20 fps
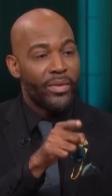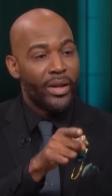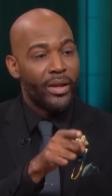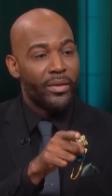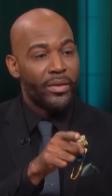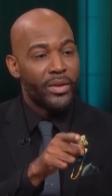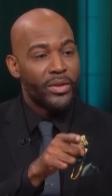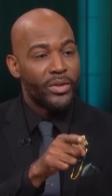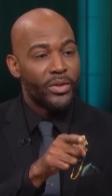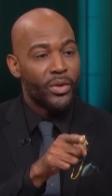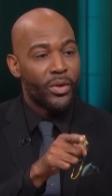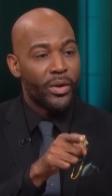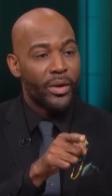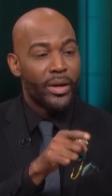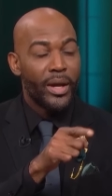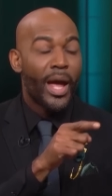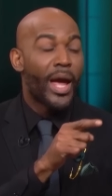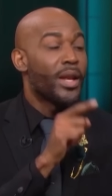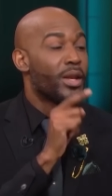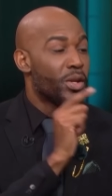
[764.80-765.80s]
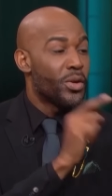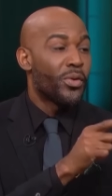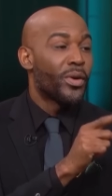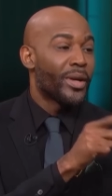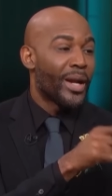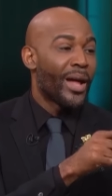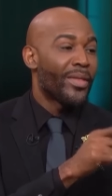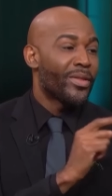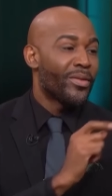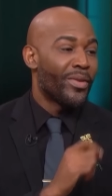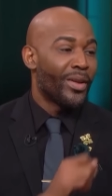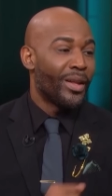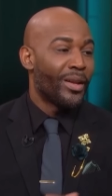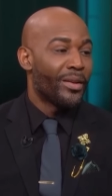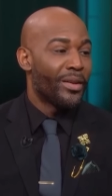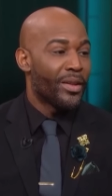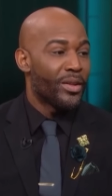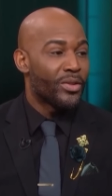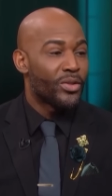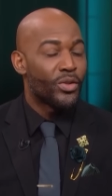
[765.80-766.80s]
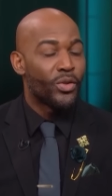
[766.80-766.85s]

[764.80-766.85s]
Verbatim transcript: the villain in the story, and you are not the villain in the